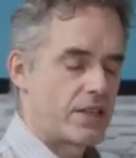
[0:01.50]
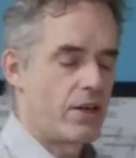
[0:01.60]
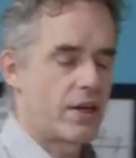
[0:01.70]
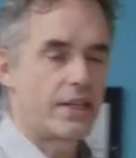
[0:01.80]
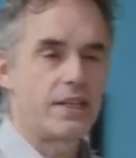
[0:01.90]
it's
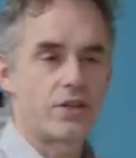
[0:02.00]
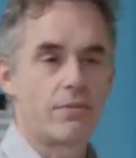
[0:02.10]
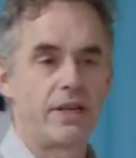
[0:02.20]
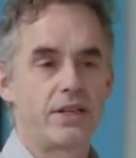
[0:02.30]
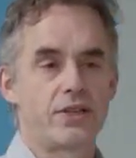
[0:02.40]
not a
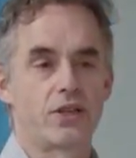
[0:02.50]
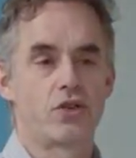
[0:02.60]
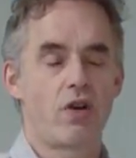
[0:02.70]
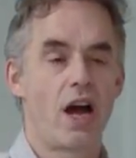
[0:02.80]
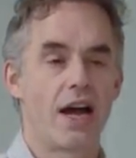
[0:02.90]
deterministic
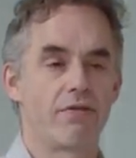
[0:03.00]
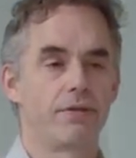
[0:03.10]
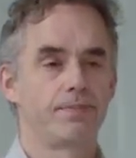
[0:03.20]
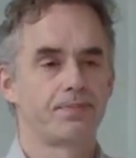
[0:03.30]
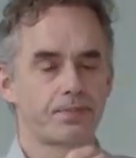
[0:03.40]
drive.
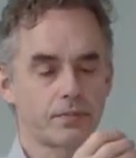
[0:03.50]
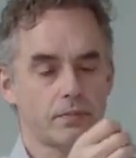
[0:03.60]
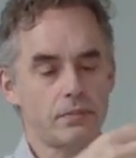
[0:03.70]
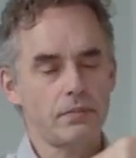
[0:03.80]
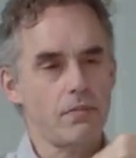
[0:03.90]

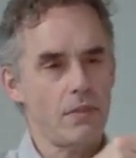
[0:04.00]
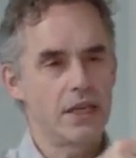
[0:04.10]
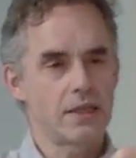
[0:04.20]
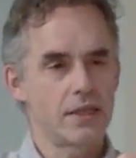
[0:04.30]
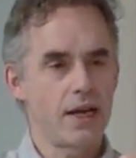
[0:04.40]

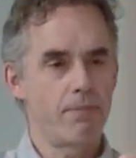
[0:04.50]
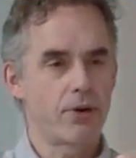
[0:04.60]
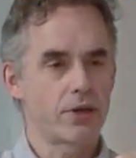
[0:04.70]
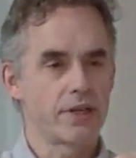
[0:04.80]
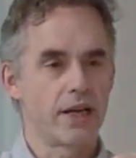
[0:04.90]
It's a
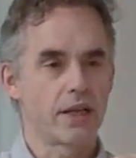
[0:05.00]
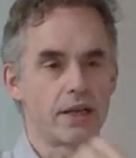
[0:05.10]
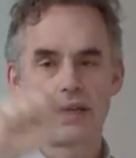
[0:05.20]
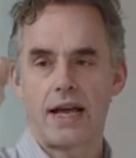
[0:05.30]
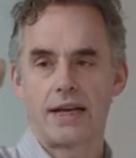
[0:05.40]

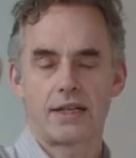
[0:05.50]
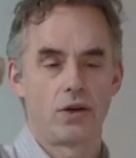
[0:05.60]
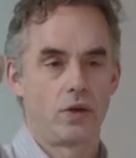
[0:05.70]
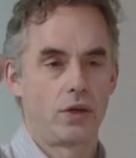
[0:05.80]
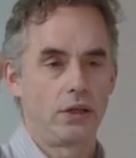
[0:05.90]
subpersonality that has a
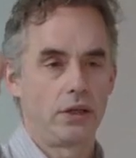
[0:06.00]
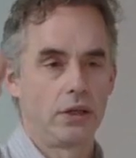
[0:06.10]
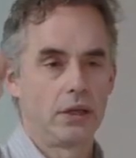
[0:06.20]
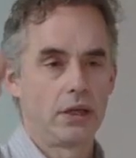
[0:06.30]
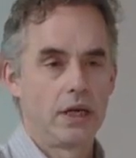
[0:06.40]
goal,
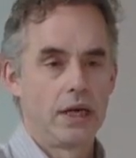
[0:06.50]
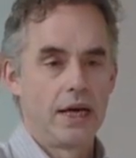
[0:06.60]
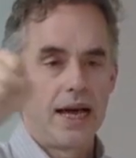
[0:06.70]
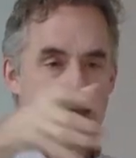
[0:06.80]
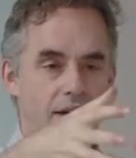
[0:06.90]

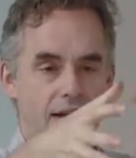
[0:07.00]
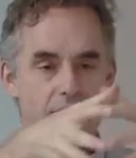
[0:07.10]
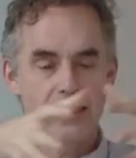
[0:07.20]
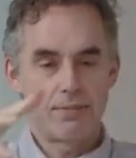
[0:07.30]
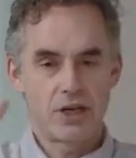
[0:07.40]
and then it
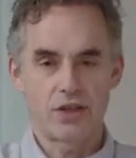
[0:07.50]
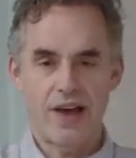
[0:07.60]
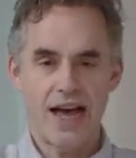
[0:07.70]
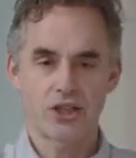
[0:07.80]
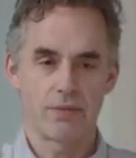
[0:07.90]
has a bunch of
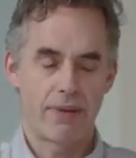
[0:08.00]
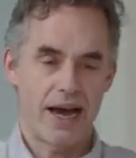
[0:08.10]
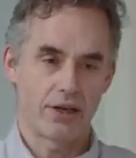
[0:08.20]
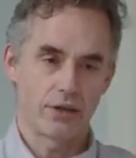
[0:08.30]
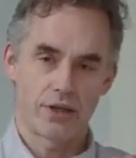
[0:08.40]
action
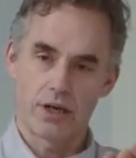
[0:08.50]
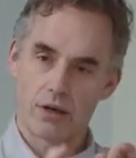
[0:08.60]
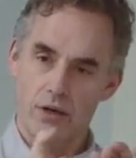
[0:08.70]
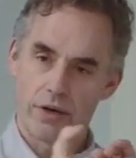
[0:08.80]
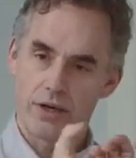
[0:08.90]
patterns that
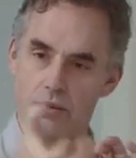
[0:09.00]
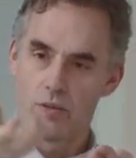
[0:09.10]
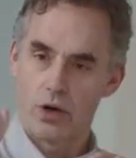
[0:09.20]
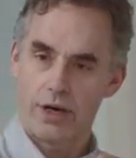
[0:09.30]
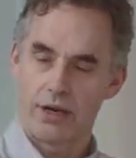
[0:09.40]
are going to
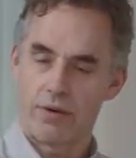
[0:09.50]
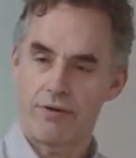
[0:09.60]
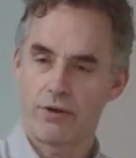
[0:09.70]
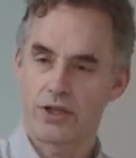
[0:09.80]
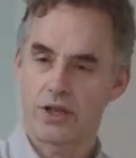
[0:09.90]
work in
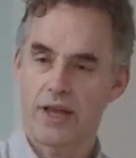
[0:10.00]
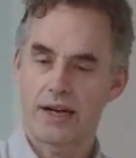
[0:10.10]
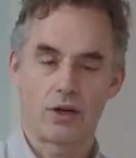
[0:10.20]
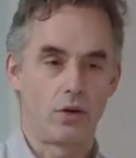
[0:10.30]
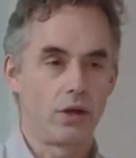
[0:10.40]
reference to
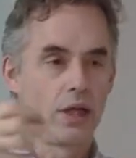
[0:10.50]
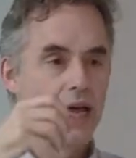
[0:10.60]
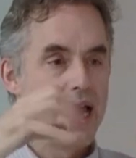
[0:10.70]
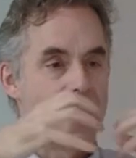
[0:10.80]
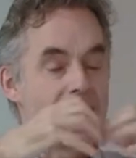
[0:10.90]
that goal.
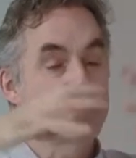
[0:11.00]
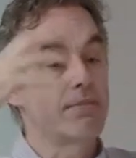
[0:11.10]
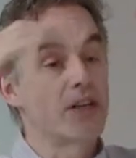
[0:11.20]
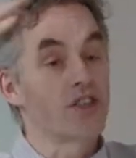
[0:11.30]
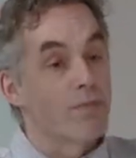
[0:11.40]
It has a
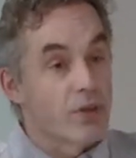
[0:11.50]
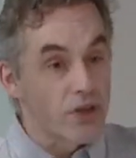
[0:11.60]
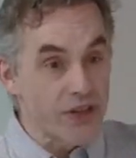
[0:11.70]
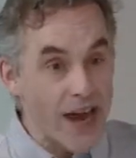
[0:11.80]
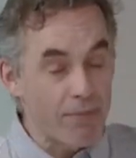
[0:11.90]
bunch of
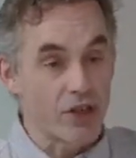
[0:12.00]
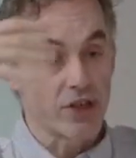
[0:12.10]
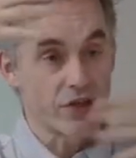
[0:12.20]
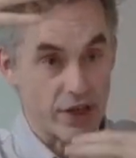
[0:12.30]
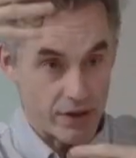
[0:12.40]

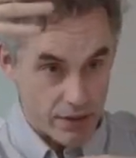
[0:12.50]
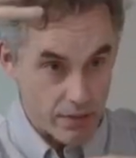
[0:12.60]
perceptions that